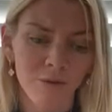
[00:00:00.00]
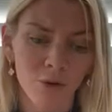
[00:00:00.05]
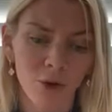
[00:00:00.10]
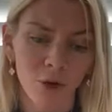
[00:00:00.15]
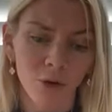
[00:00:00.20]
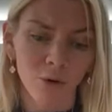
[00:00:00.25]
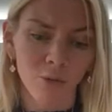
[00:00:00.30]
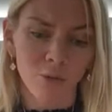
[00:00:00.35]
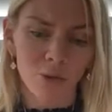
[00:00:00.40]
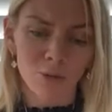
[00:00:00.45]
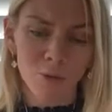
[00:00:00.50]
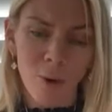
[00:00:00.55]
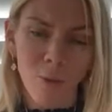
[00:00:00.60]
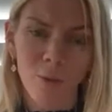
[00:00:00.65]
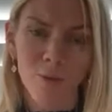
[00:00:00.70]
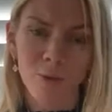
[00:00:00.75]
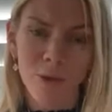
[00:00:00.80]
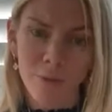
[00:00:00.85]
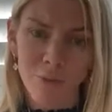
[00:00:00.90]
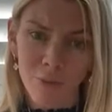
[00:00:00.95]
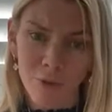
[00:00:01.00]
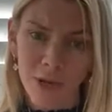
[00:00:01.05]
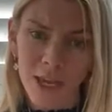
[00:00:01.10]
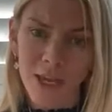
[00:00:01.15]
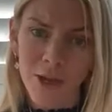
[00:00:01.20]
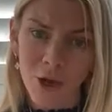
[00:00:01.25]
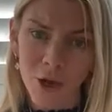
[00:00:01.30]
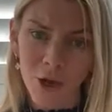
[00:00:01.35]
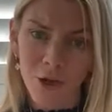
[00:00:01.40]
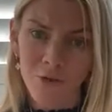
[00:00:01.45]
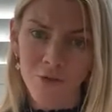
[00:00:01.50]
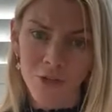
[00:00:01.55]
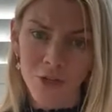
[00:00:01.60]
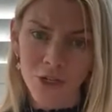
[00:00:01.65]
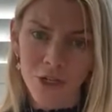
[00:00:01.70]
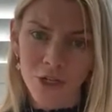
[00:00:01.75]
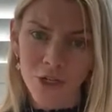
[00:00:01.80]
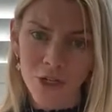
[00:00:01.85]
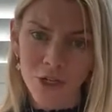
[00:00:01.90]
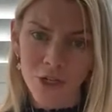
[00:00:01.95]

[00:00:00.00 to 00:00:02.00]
got was probably pre-COVID.